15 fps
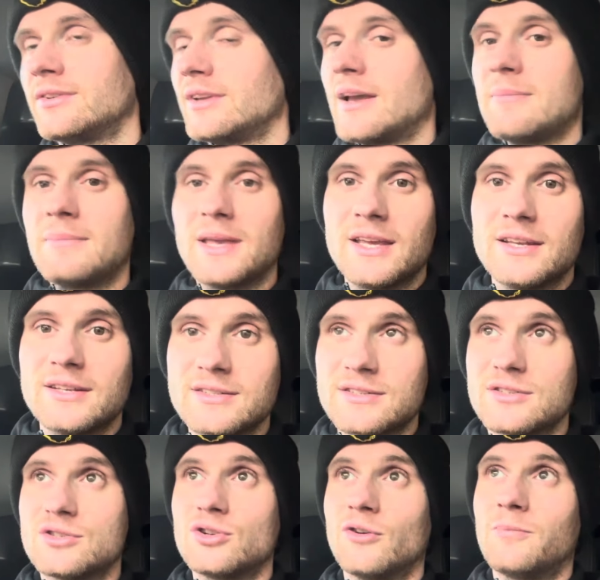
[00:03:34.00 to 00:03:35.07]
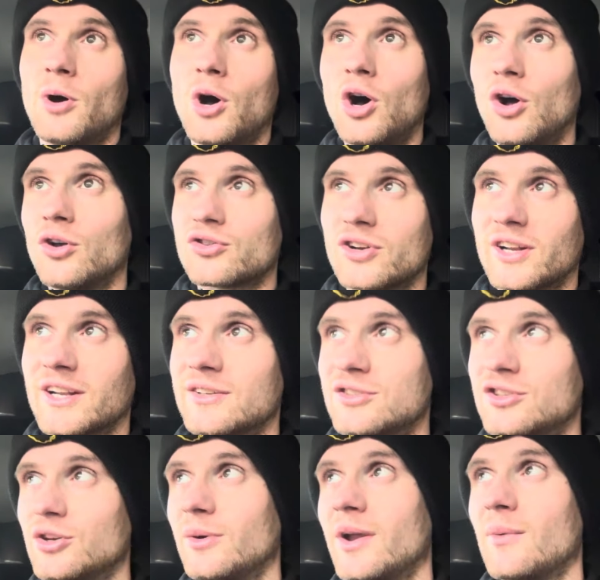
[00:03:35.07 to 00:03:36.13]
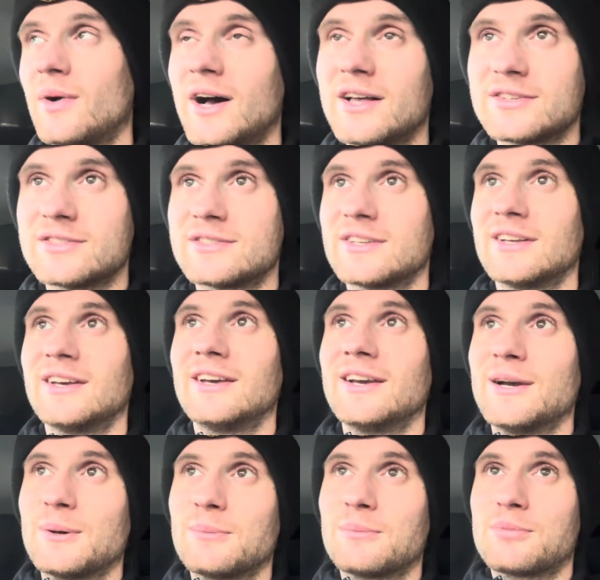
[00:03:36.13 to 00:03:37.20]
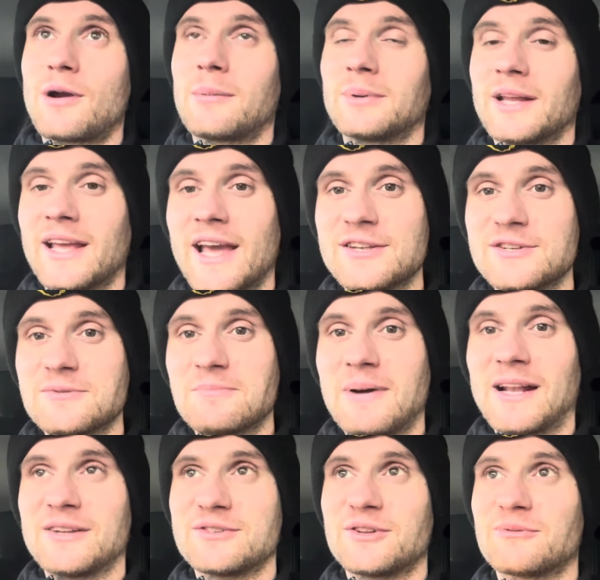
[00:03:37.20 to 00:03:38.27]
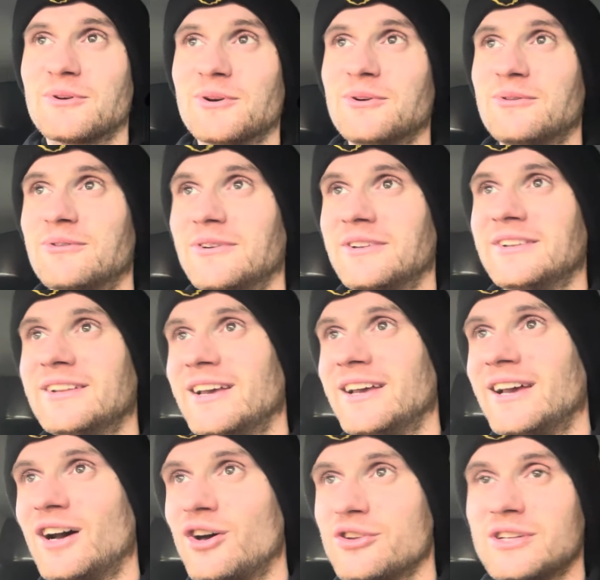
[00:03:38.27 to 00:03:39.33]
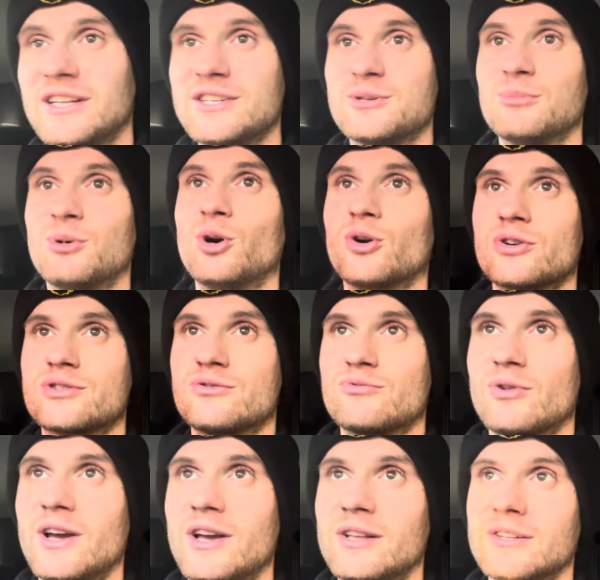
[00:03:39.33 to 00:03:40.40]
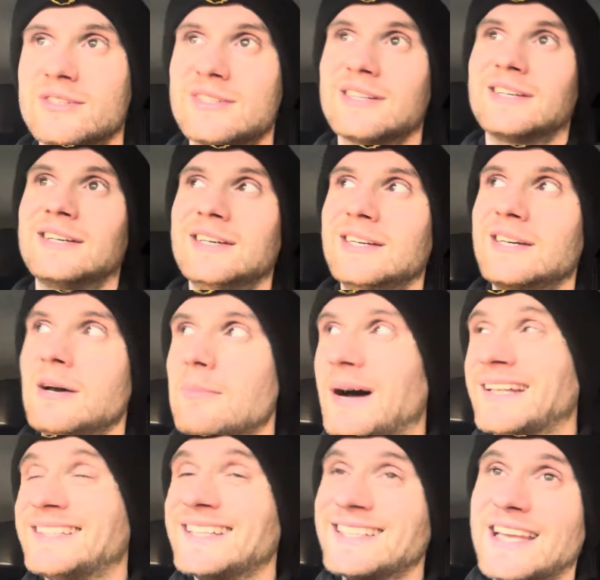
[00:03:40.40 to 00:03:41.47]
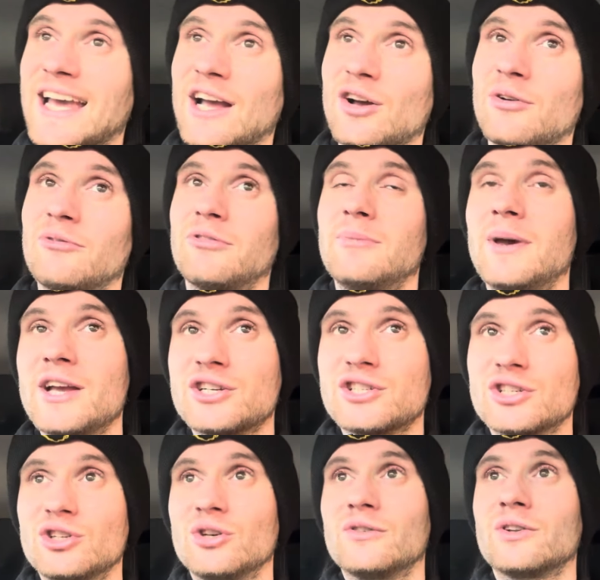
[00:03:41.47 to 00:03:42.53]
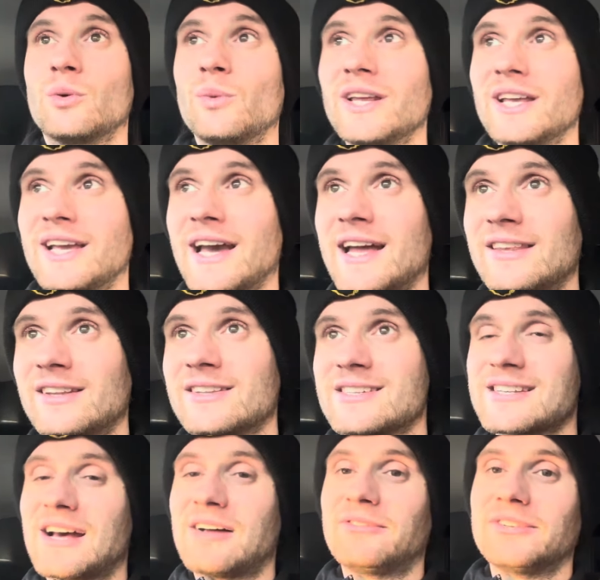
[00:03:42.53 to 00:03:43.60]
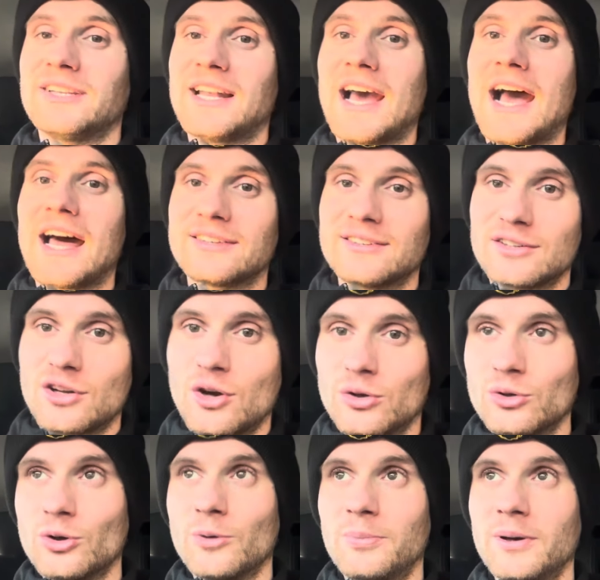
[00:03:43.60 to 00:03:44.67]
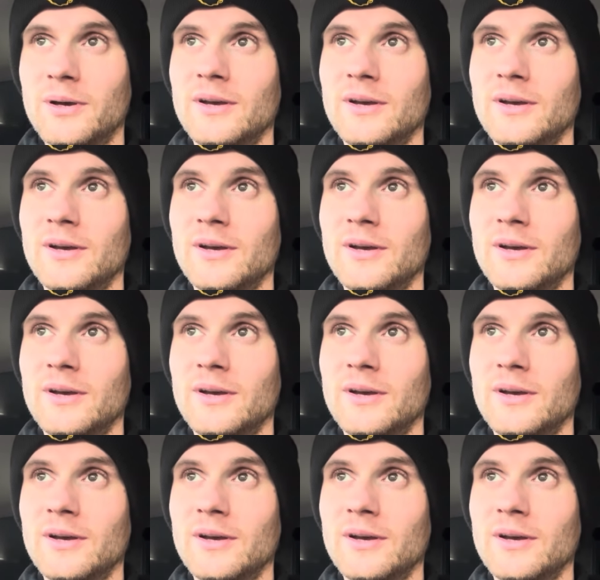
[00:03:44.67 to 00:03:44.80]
Meetings and stuff, but all trying to do it whilst probably getting some panels on the roof and or at least some hooks and rails. I did get confirmation over the weekend that the scaffolding hadn't gone up